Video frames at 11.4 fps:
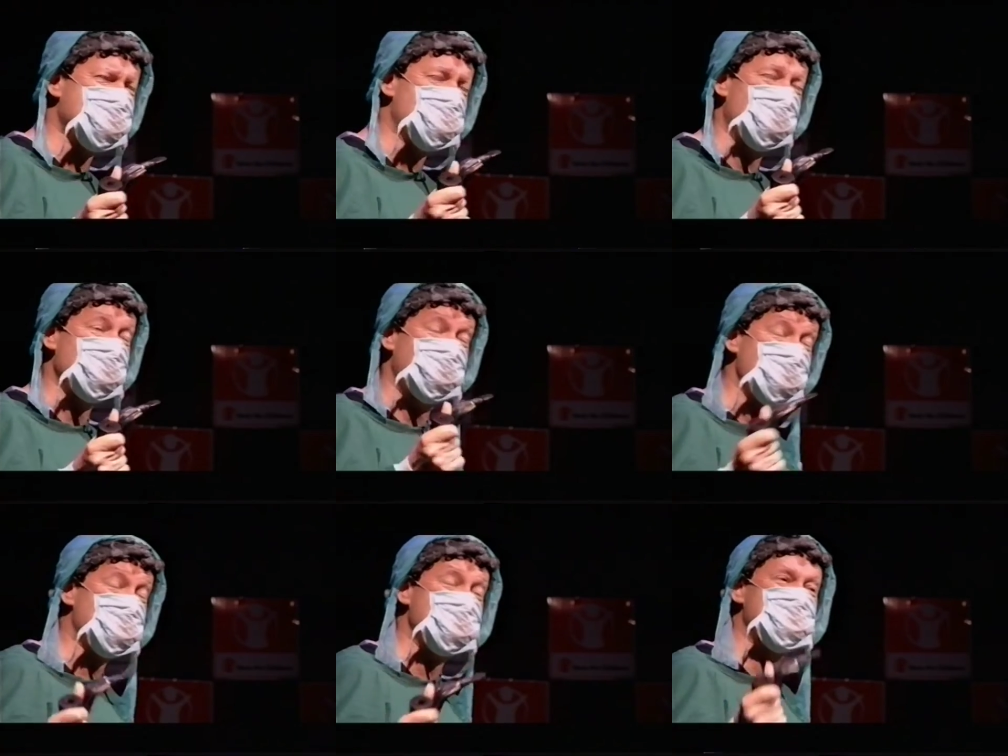that were
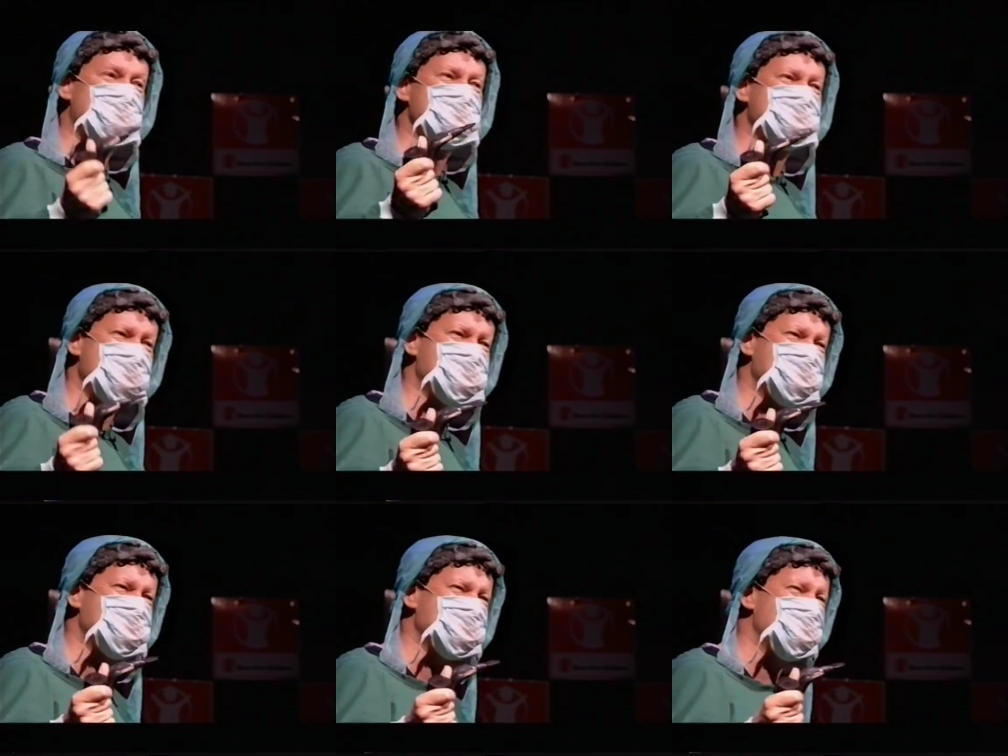eventually
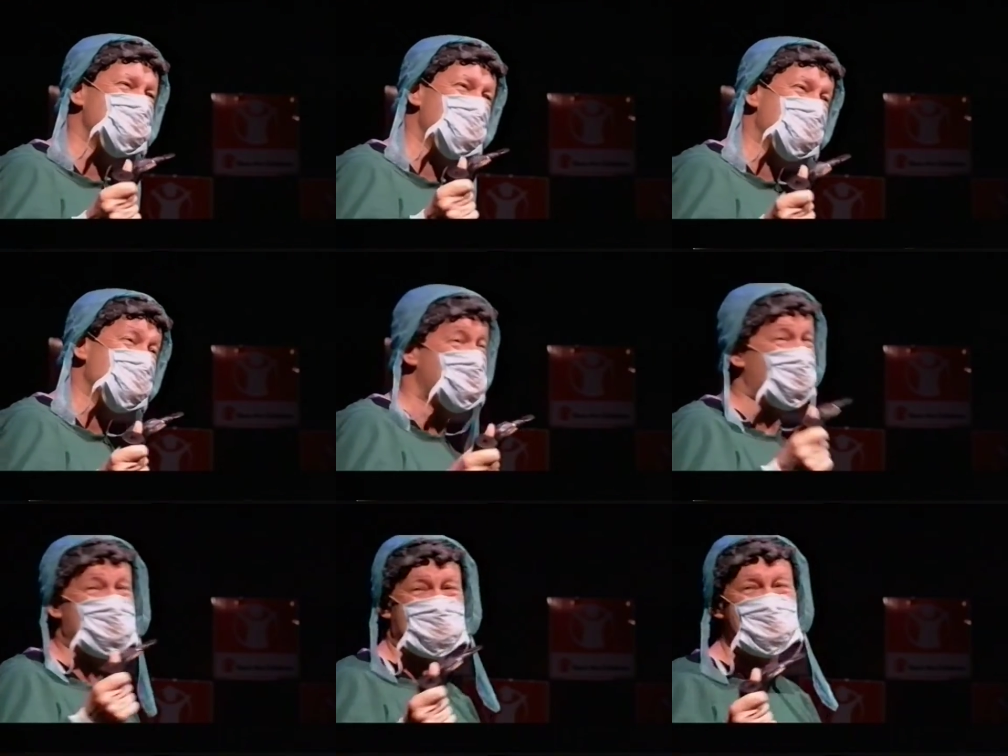translated into English
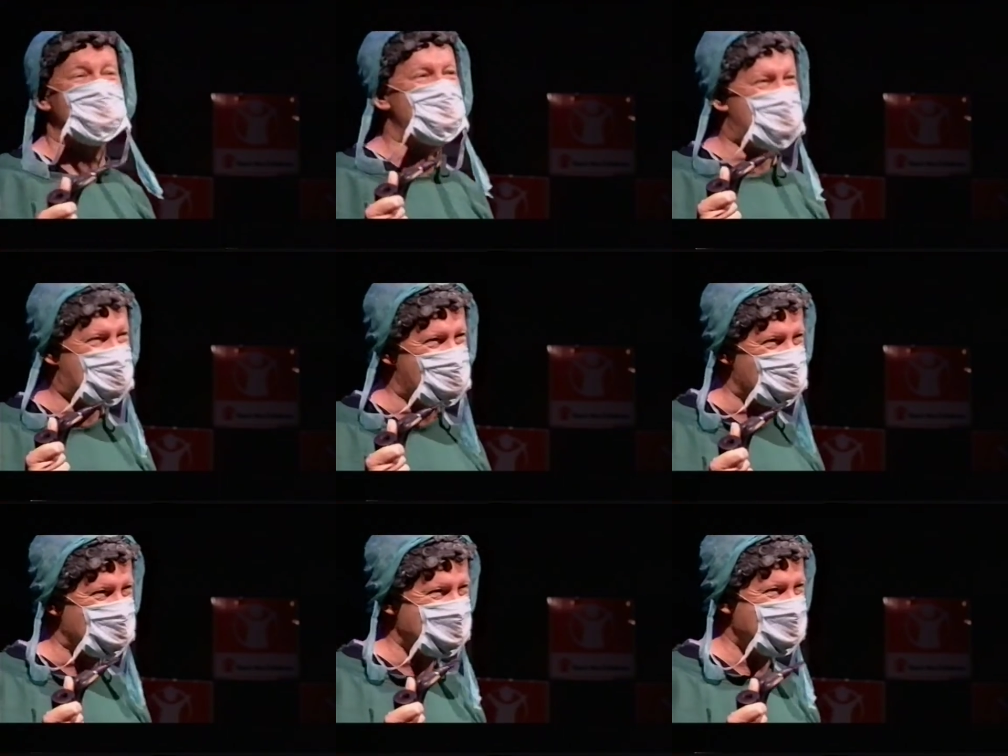by Christopher Marlowe,